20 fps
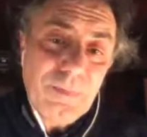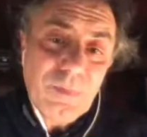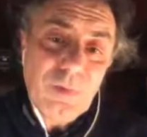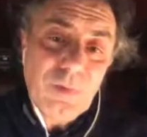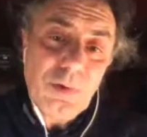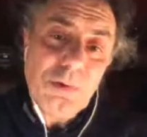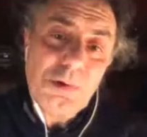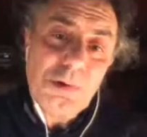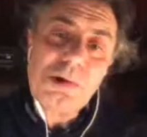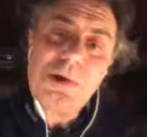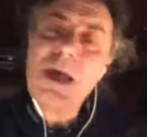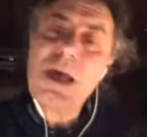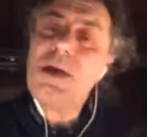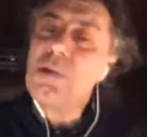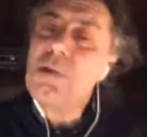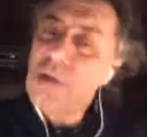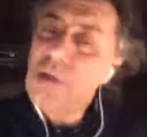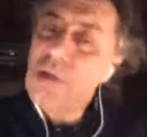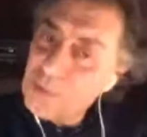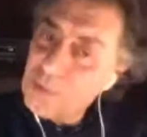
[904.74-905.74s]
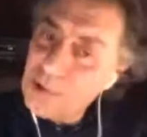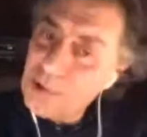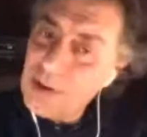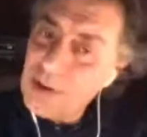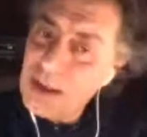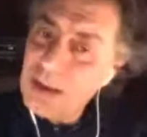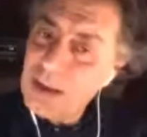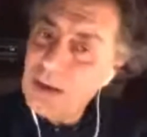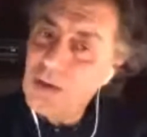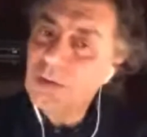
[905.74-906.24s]
to say
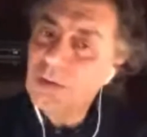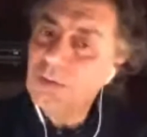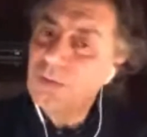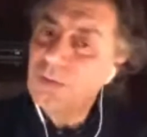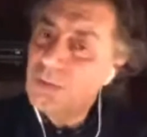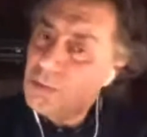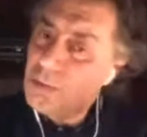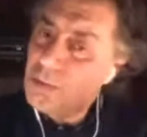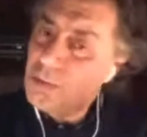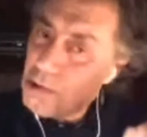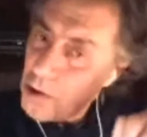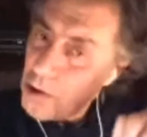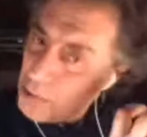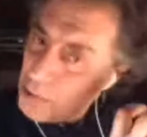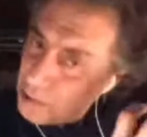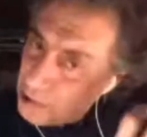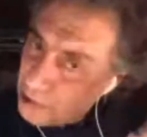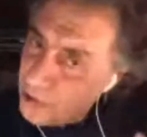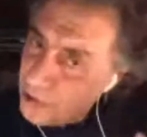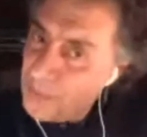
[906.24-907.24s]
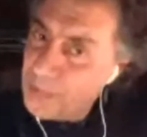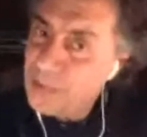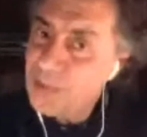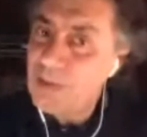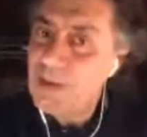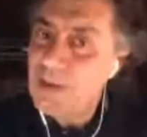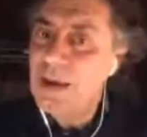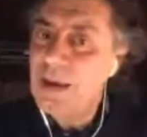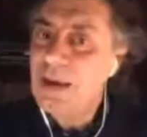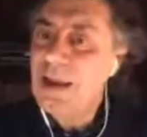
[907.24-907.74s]
something or to show
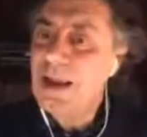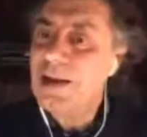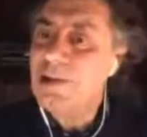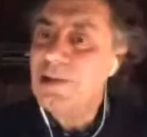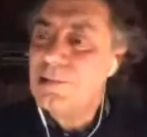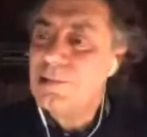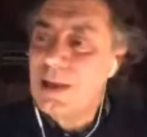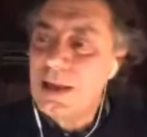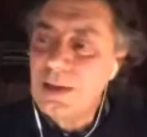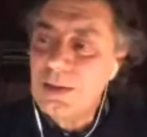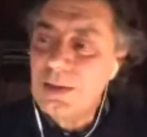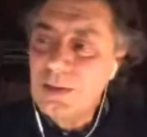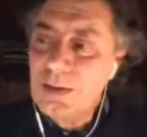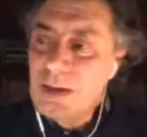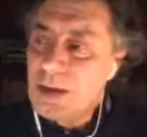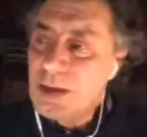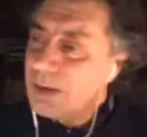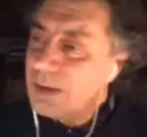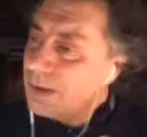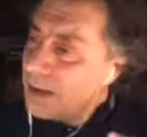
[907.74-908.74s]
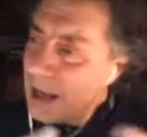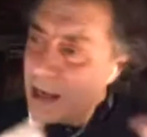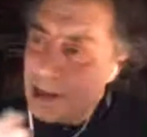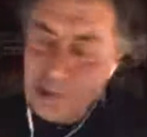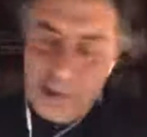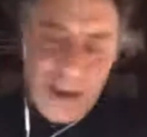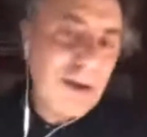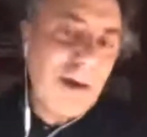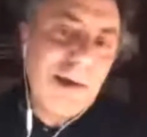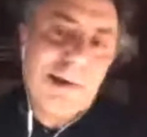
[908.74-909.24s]
something, and
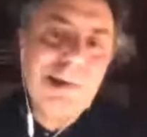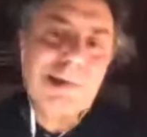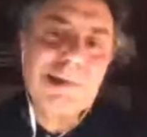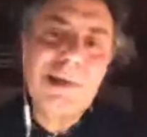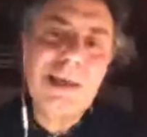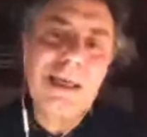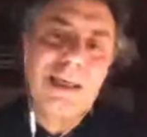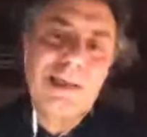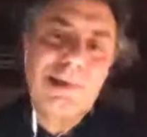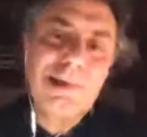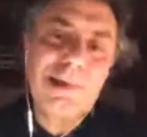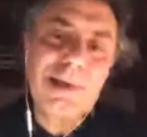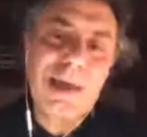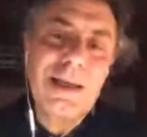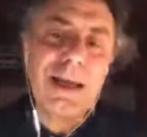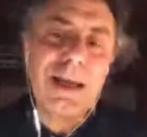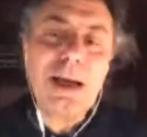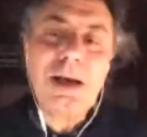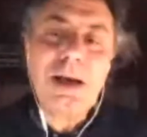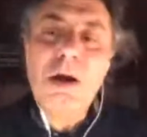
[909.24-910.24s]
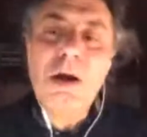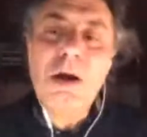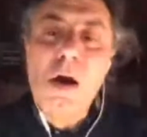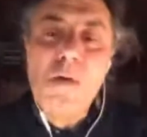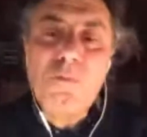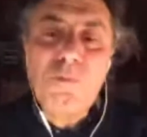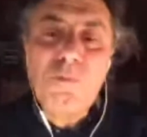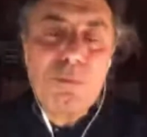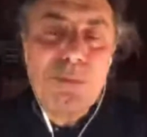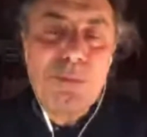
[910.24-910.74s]
then other things. And I
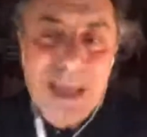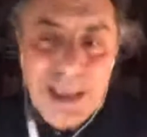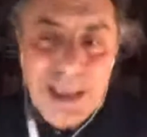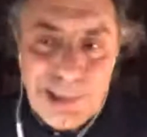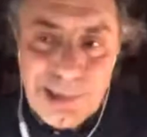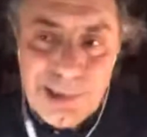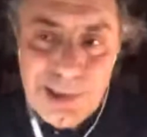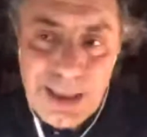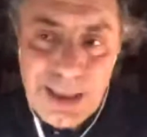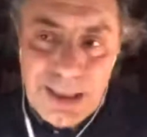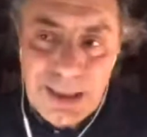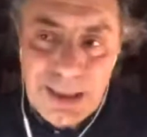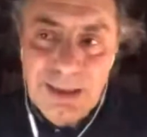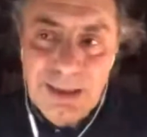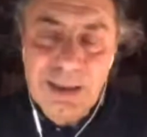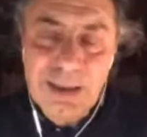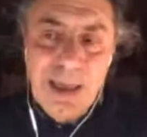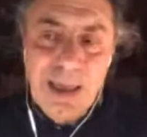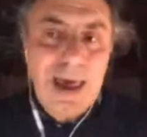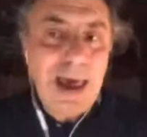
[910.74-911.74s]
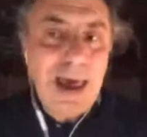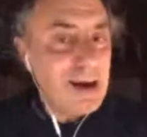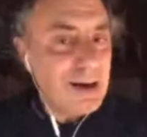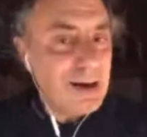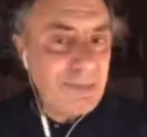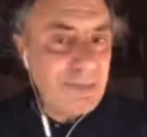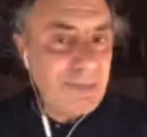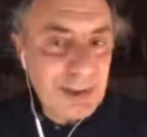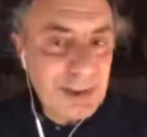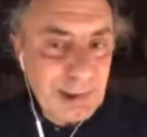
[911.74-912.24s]
love mixing
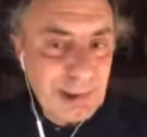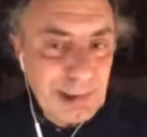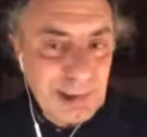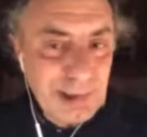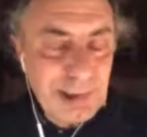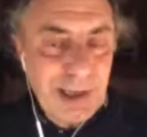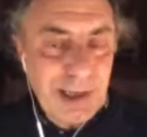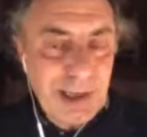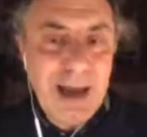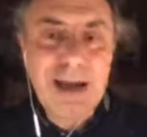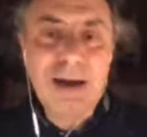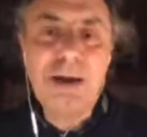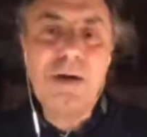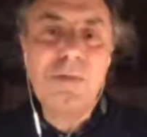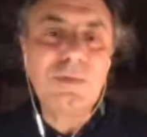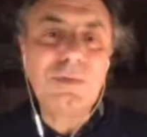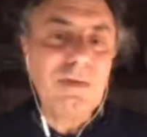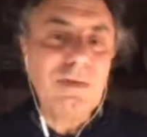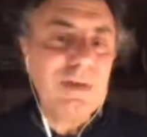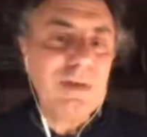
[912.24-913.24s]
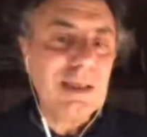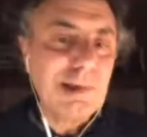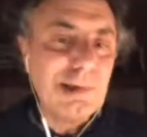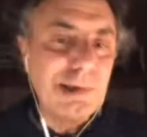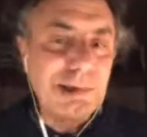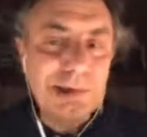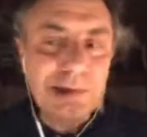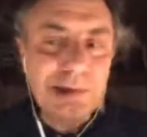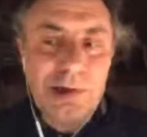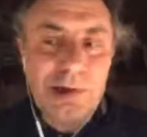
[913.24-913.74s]
elements. I love giving
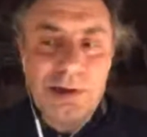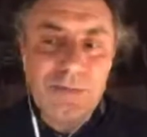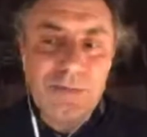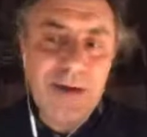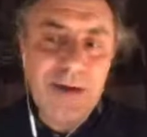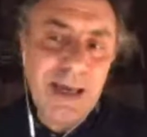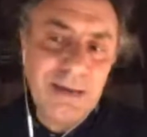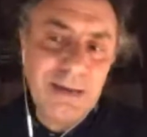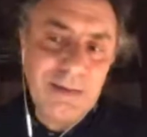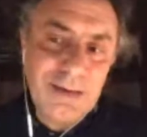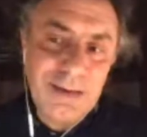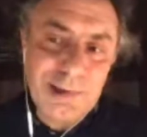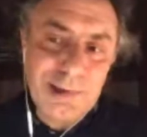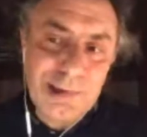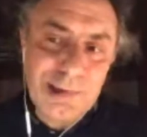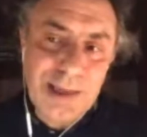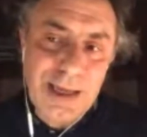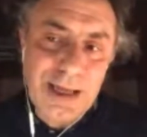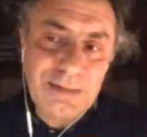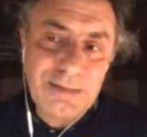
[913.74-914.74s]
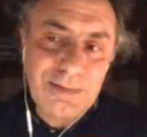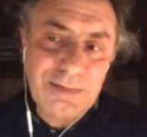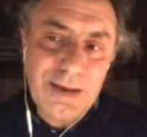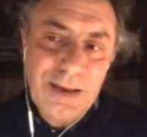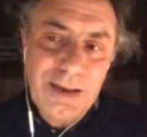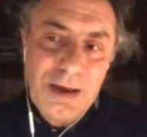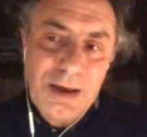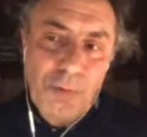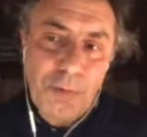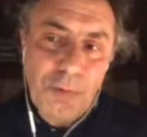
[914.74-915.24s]
the sort of ideas that
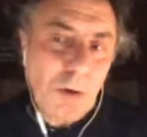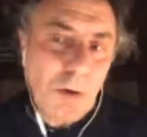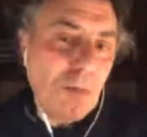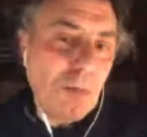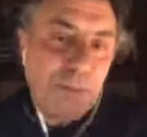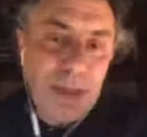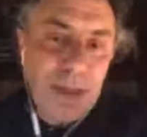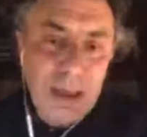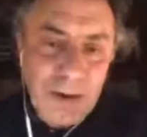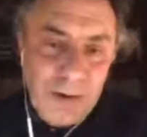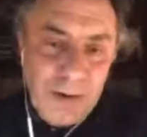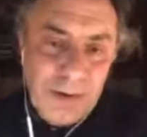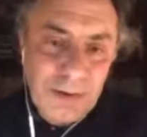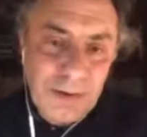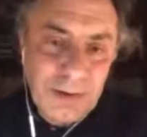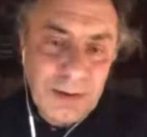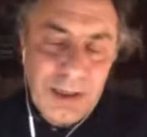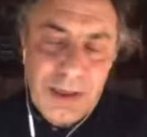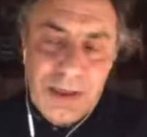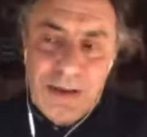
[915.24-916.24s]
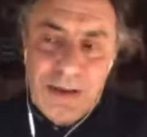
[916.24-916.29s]
we all belong